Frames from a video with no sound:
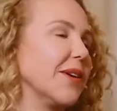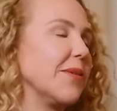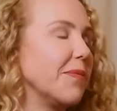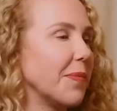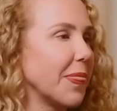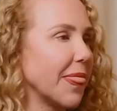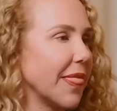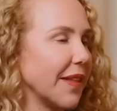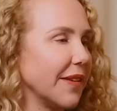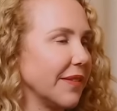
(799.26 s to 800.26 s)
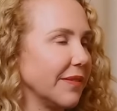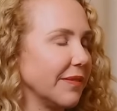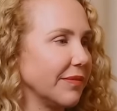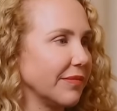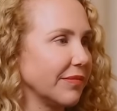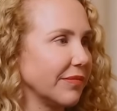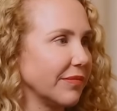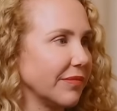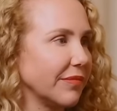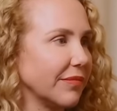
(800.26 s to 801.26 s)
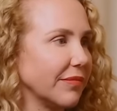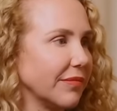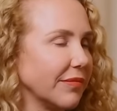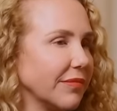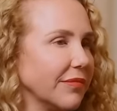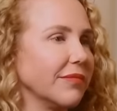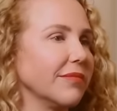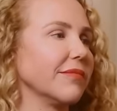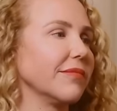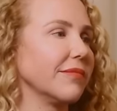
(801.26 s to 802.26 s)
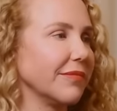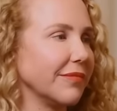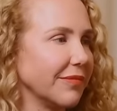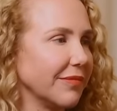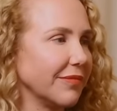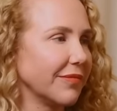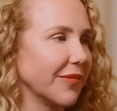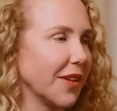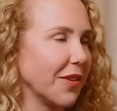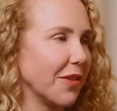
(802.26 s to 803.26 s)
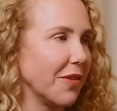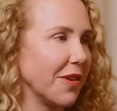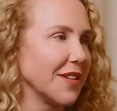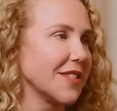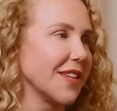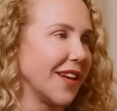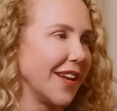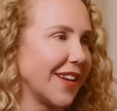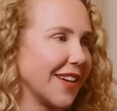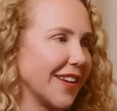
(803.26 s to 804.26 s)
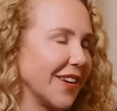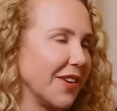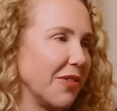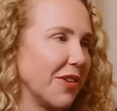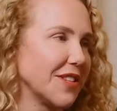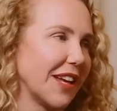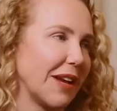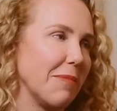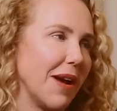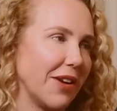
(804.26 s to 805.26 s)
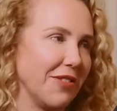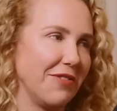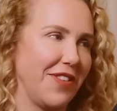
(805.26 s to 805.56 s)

it's like one finger or it's like a toy. Mm. You know, so either way, like, you gotta have one short. Or it's like a Michael